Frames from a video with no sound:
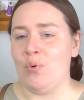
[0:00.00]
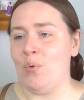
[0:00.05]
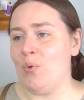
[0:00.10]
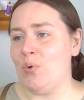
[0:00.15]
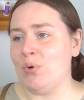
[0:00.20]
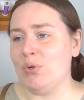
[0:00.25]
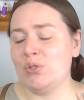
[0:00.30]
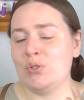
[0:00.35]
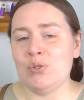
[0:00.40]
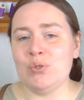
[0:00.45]

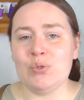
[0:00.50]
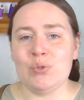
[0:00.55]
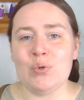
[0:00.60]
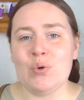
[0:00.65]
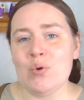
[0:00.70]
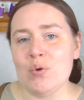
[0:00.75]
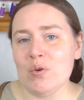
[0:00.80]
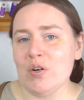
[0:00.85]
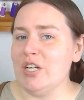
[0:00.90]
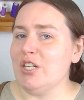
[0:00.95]
or
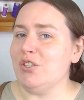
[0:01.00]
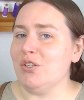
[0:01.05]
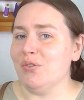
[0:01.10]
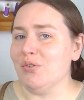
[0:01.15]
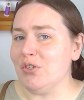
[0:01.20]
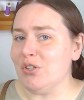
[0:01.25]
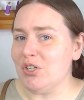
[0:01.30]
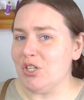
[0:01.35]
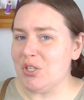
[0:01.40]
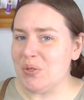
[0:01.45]
storage
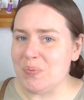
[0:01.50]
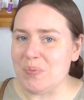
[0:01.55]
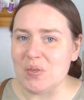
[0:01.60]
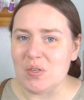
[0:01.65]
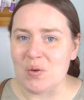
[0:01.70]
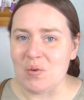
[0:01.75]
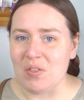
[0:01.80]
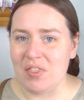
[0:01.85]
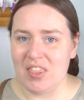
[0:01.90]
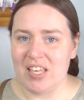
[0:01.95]
rooms
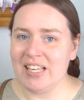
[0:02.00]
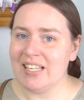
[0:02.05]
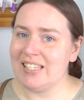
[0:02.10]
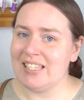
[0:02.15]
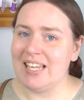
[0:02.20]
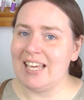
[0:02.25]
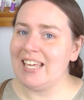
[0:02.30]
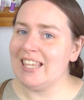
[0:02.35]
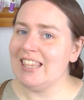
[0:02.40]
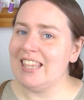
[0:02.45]
or things
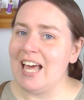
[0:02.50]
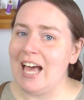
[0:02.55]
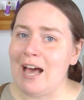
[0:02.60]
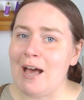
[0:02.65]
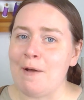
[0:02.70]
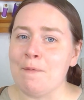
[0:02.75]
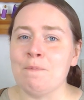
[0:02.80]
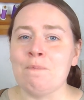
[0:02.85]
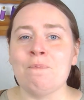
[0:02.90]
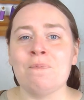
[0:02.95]
like
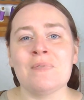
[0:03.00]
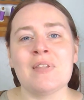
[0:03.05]
that.